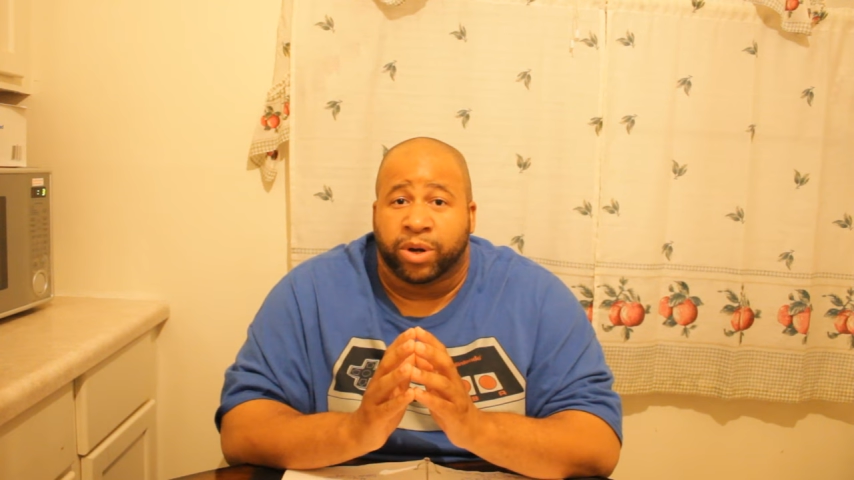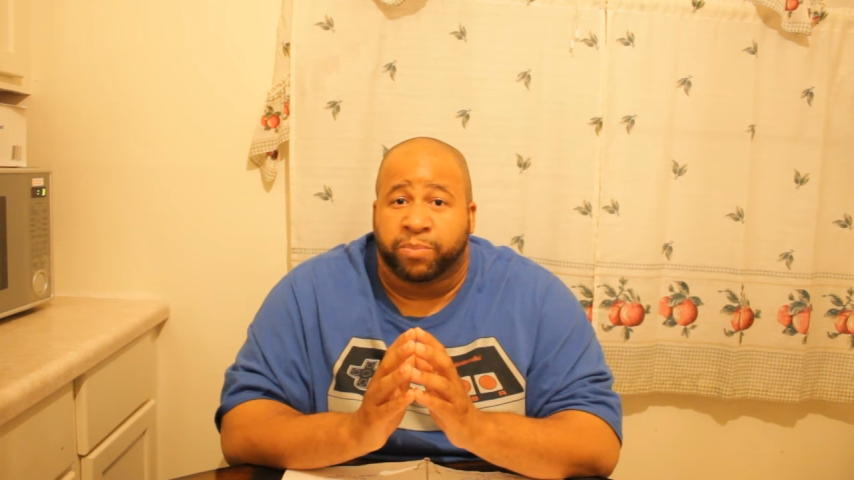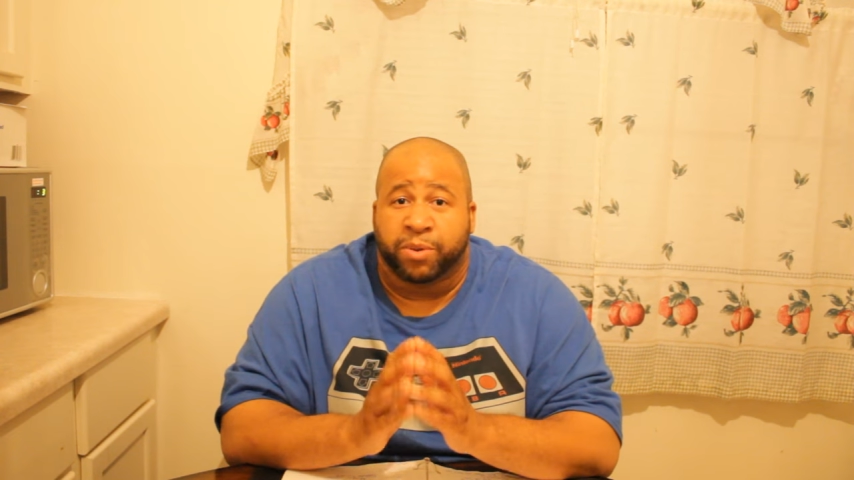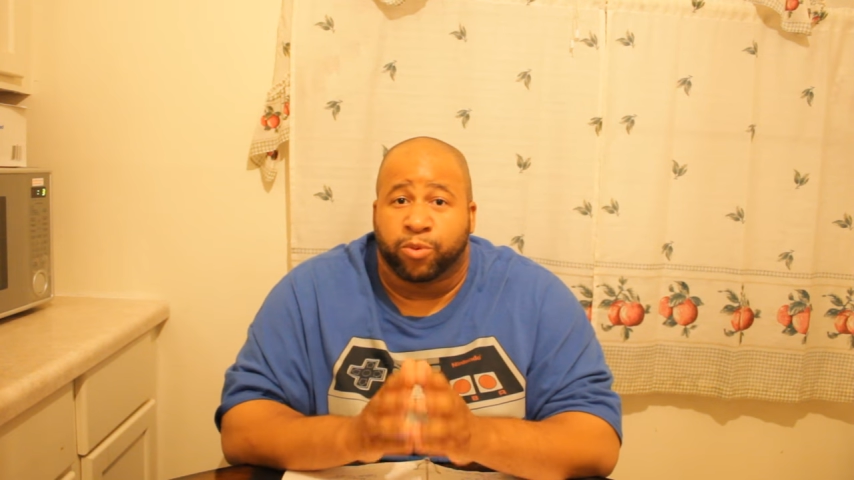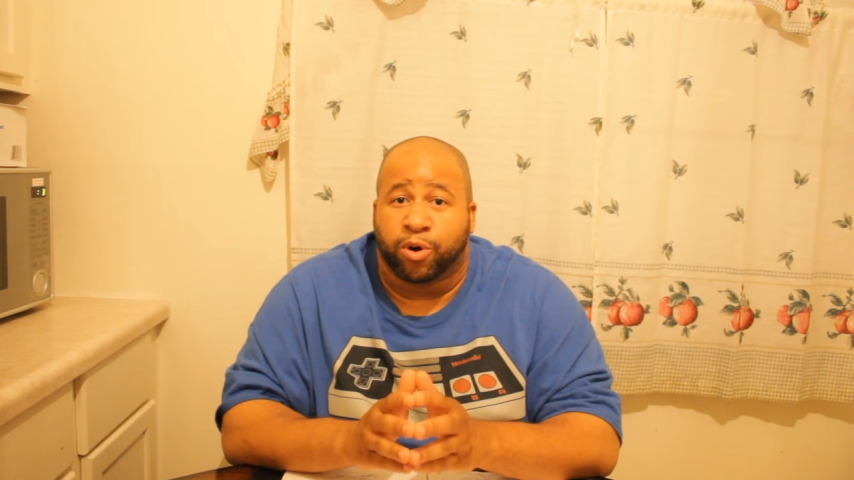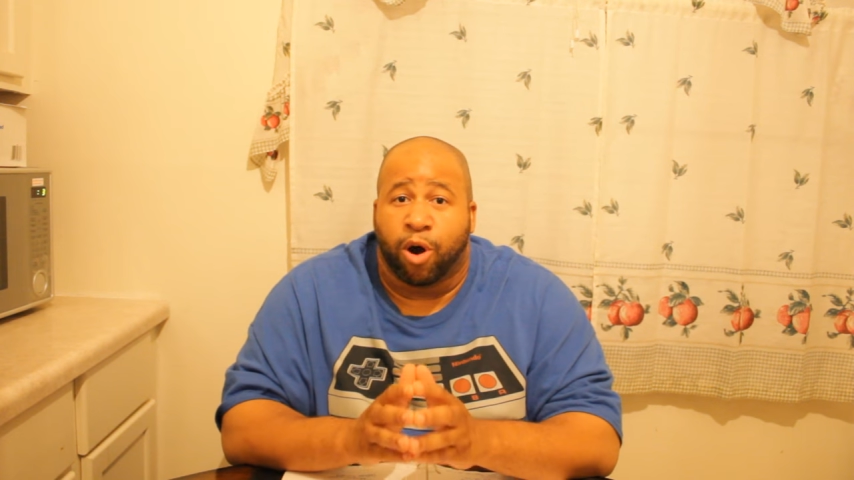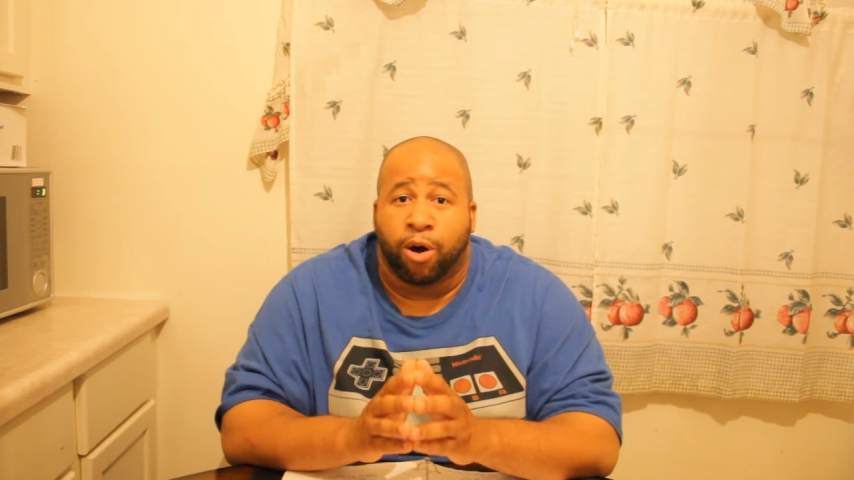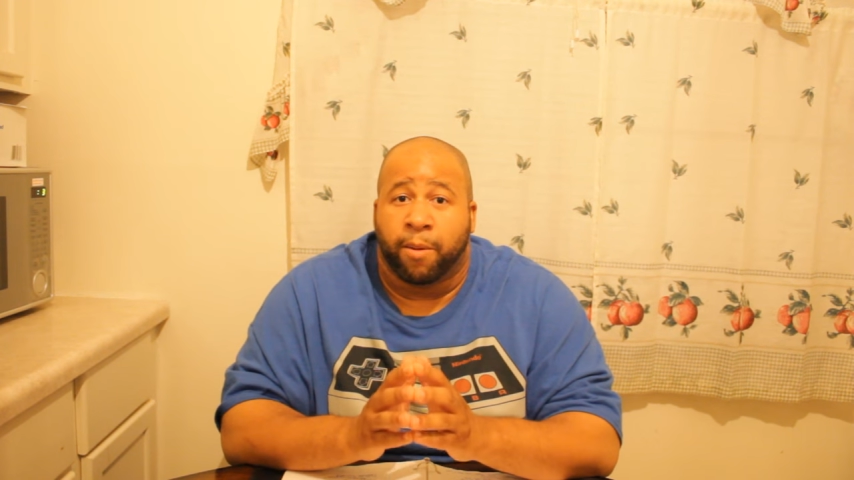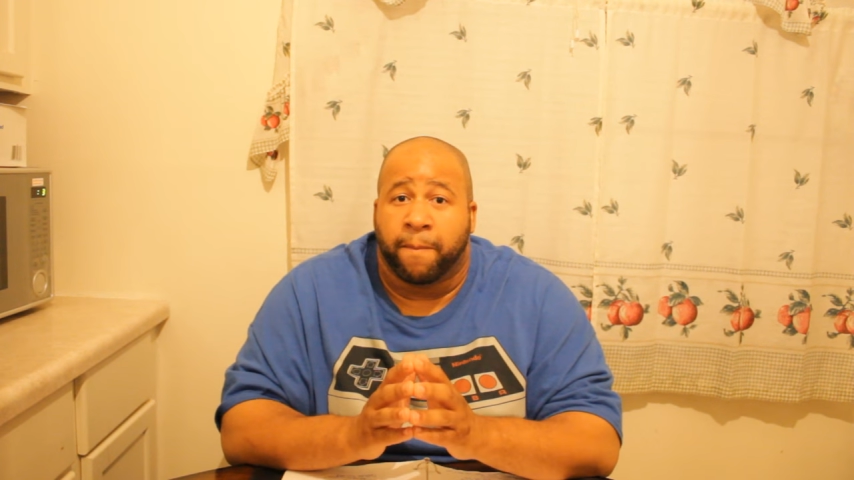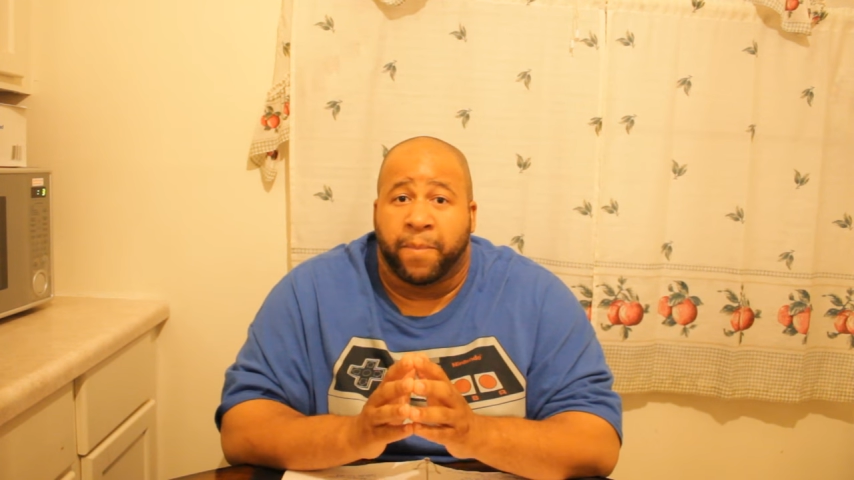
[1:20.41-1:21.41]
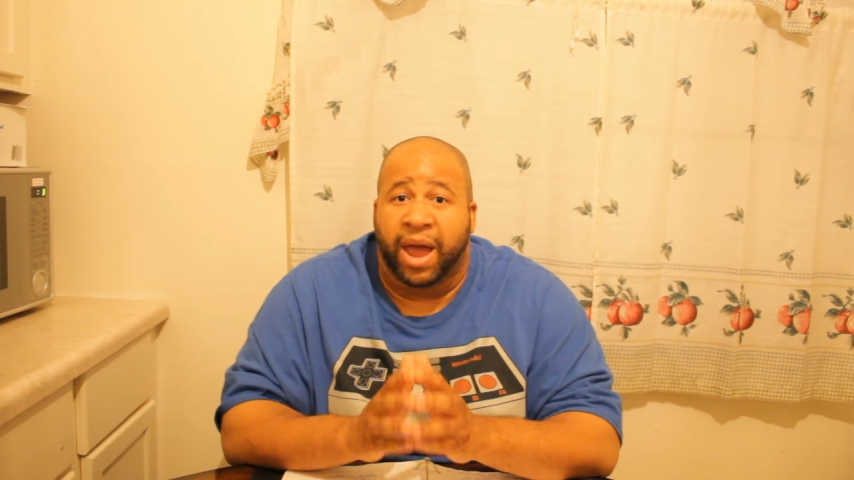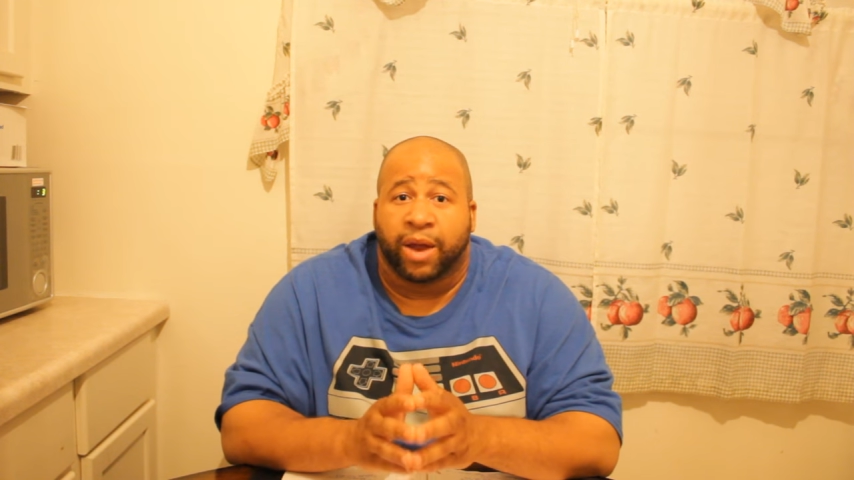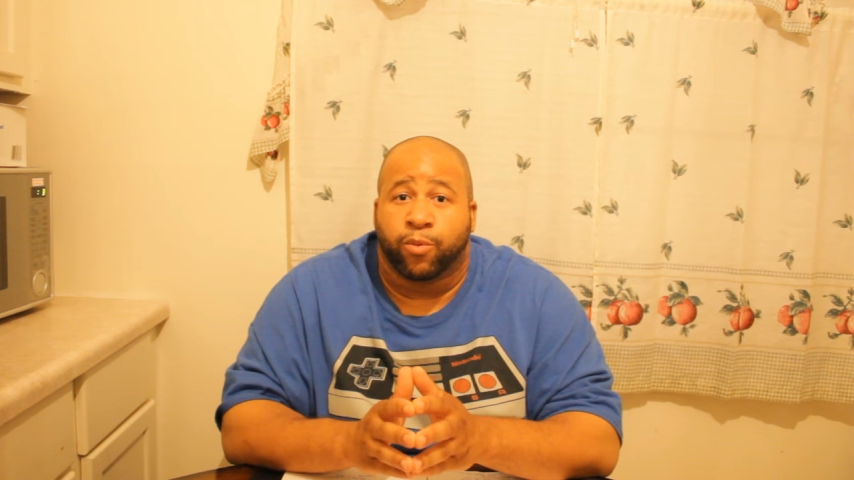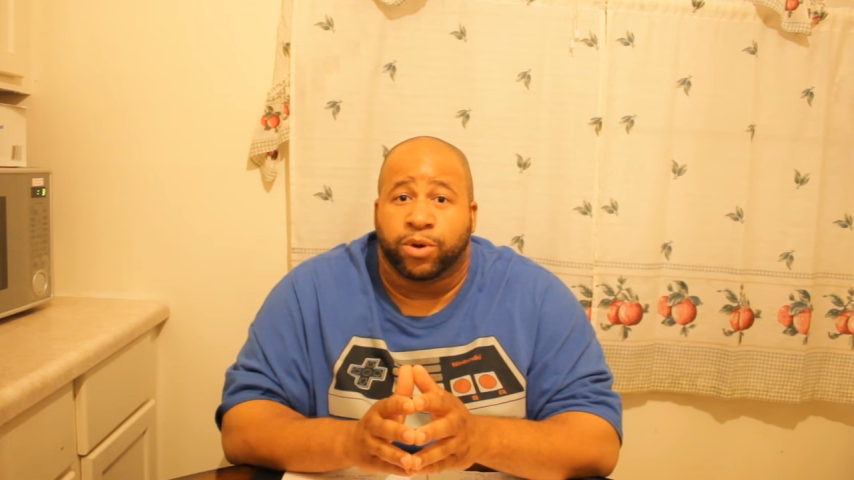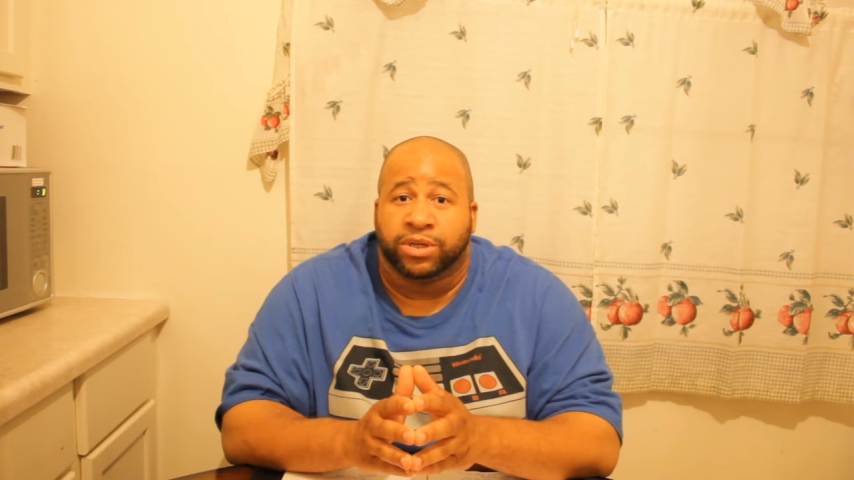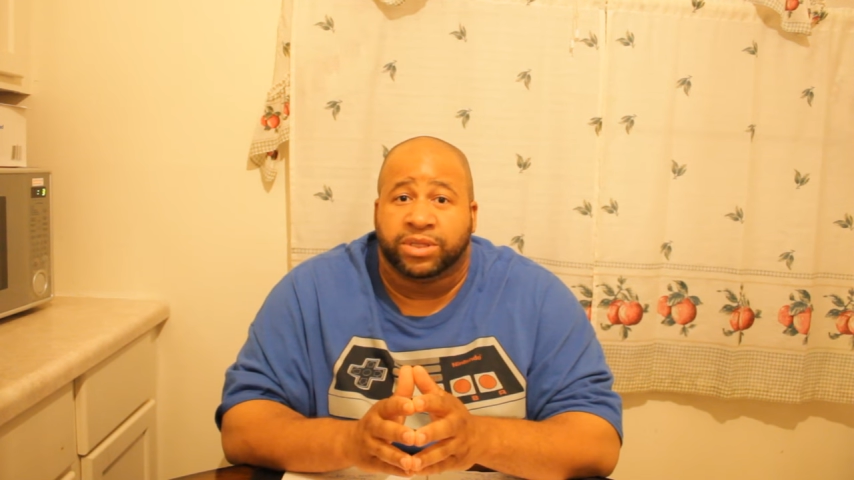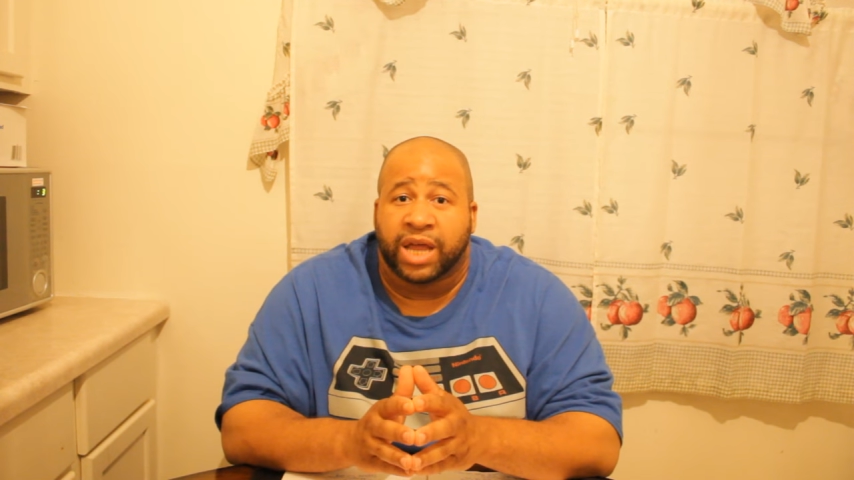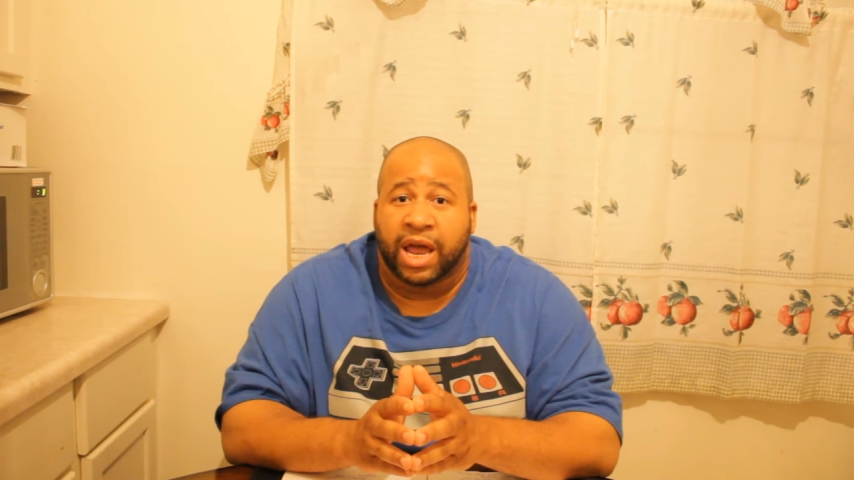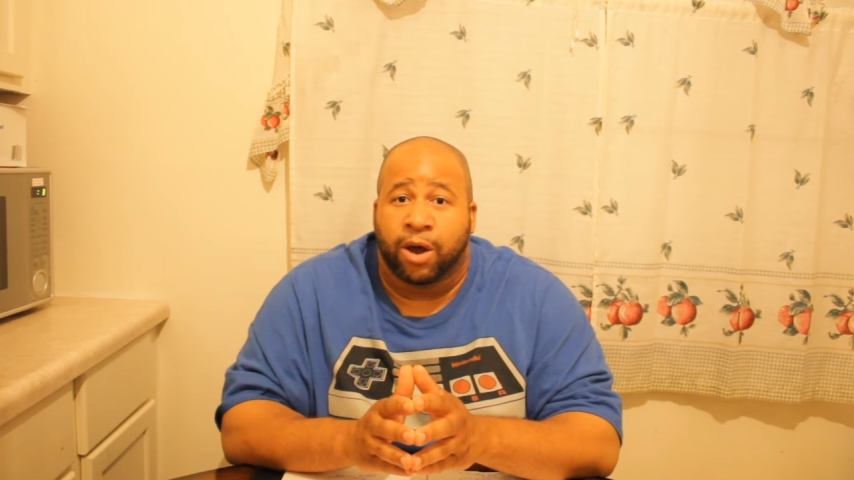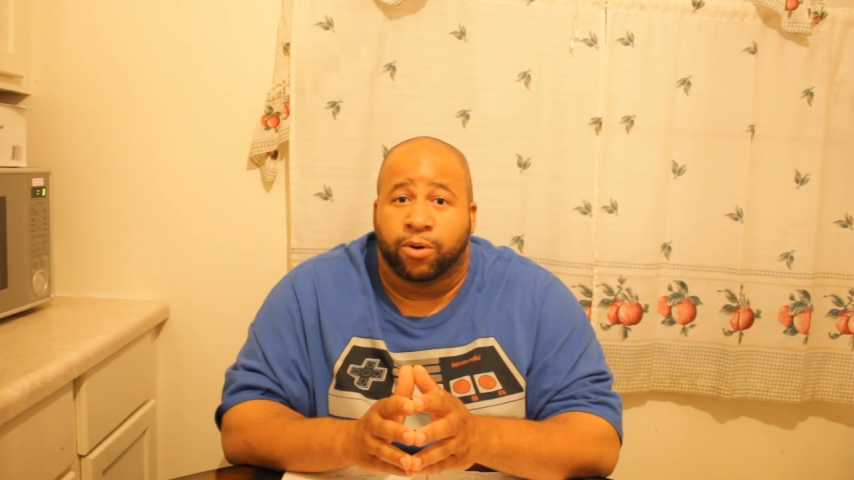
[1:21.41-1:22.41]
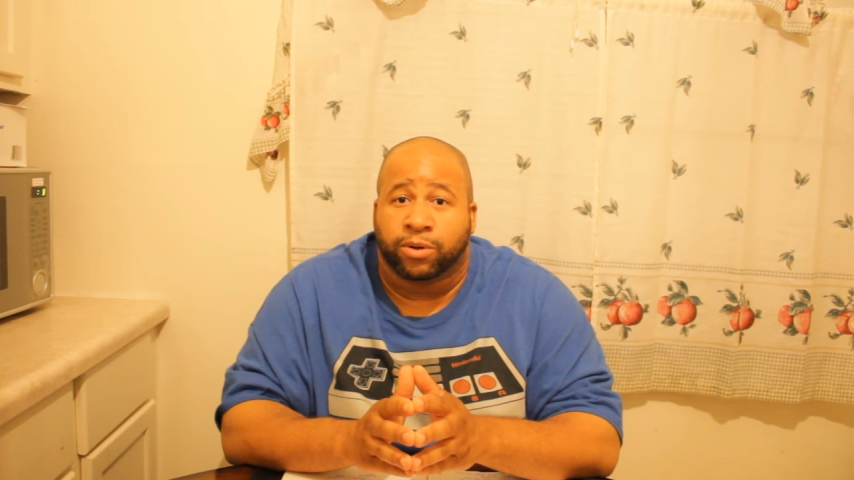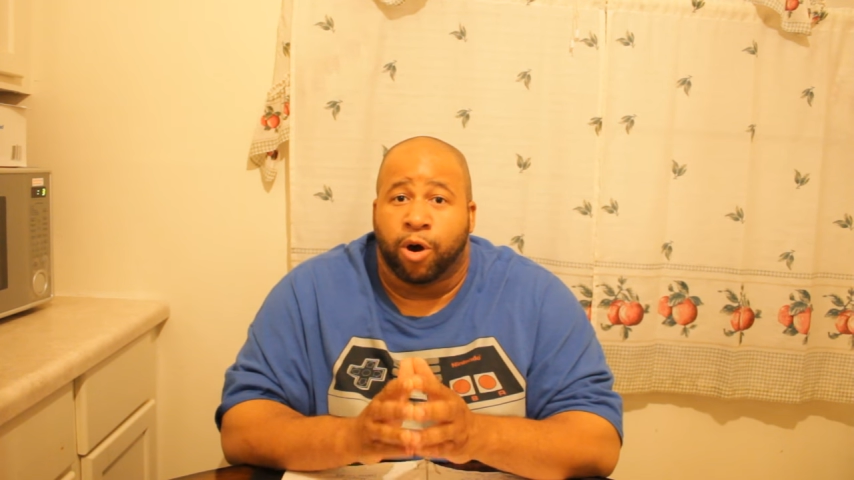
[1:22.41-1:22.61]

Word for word: what people call Backwoods Town.